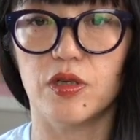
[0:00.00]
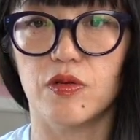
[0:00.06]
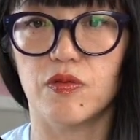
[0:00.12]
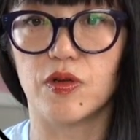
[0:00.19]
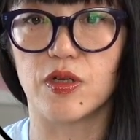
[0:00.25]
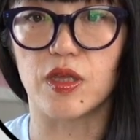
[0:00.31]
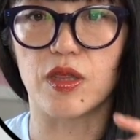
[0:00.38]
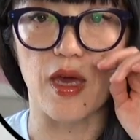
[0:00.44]

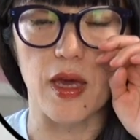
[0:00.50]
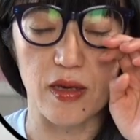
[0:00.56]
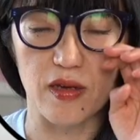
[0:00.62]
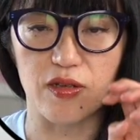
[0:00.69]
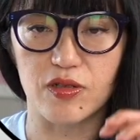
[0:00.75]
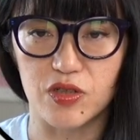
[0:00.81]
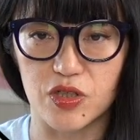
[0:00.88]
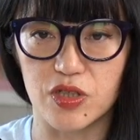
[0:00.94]
What do you think?
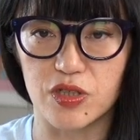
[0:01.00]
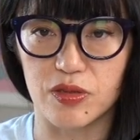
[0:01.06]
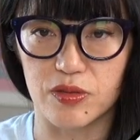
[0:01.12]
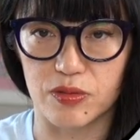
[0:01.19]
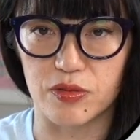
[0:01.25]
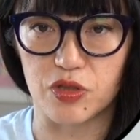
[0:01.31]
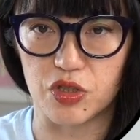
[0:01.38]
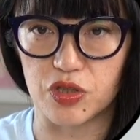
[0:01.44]
Good?
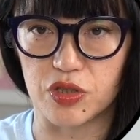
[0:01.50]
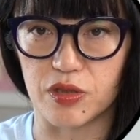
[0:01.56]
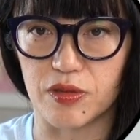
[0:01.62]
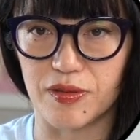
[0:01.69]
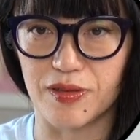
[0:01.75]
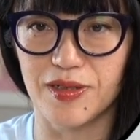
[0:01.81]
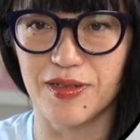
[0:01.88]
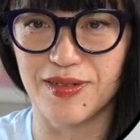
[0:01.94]
Good.
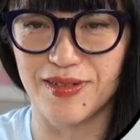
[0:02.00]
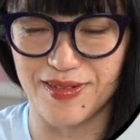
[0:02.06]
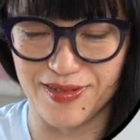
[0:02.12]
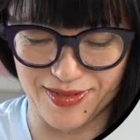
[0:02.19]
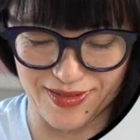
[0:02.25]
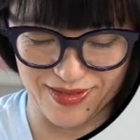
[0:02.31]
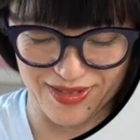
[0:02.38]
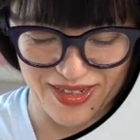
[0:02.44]

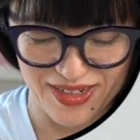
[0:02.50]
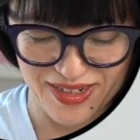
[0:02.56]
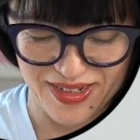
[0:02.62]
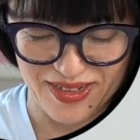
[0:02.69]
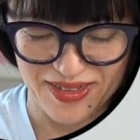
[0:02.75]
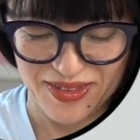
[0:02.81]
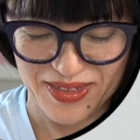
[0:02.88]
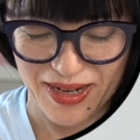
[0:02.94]

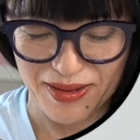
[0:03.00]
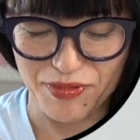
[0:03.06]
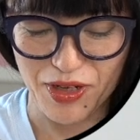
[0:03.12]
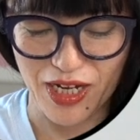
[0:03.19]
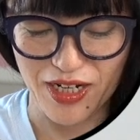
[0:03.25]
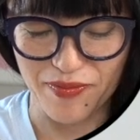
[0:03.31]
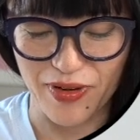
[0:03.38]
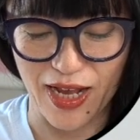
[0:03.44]
I'm
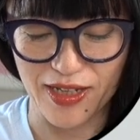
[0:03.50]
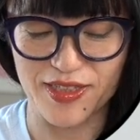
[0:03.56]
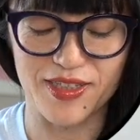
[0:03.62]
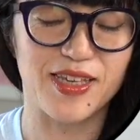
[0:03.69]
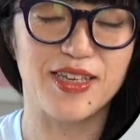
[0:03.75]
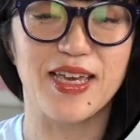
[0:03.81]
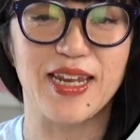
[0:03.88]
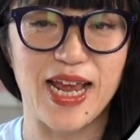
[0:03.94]
kind of
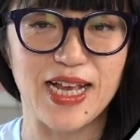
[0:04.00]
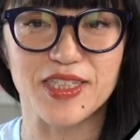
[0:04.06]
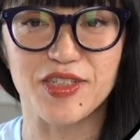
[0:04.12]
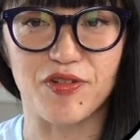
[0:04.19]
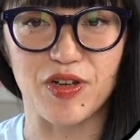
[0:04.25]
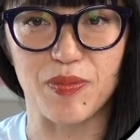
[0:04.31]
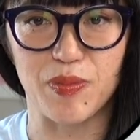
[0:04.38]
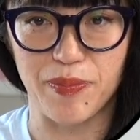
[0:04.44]
asking and
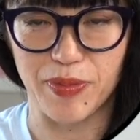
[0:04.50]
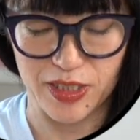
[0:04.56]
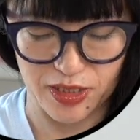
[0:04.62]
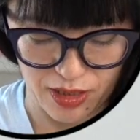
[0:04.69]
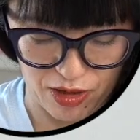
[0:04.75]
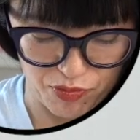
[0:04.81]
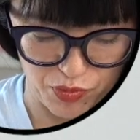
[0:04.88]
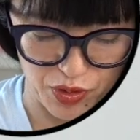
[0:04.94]
answering by
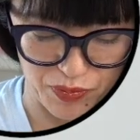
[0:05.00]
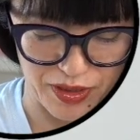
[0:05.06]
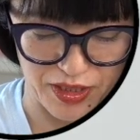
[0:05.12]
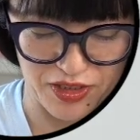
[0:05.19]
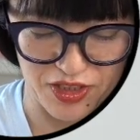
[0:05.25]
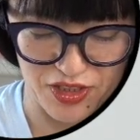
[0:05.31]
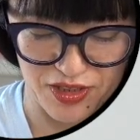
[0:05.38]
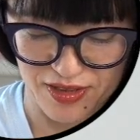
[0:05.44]
myself pretty
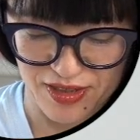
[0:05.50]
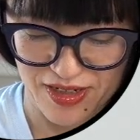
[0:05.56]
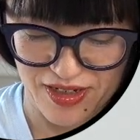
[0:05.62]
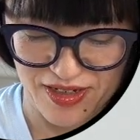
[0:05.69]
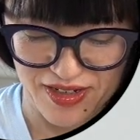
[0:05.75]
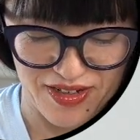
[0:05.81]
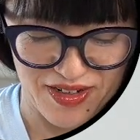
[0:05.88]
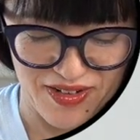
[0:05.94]
much.
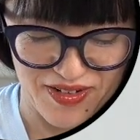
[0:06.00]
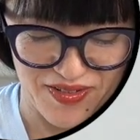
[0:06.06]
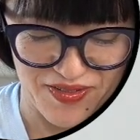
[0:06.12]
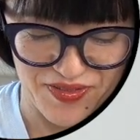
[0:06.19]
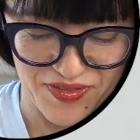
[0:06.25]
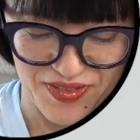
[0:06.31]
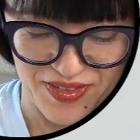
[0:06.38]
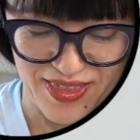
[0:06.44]

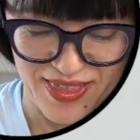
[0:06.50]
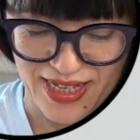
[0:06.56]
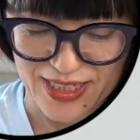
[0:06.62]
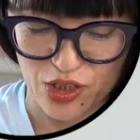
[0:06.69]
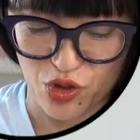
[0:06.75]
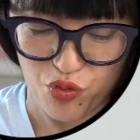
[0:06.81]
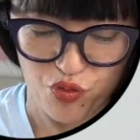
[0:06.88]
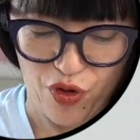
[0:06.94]

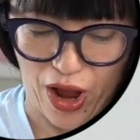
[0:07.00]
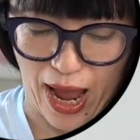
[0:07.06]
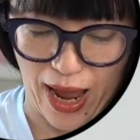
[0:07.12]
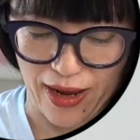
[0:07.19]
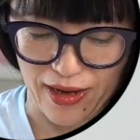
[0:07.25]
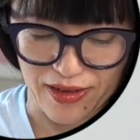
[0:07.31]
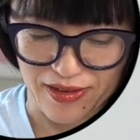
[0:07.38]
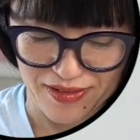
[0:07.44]
That's fine.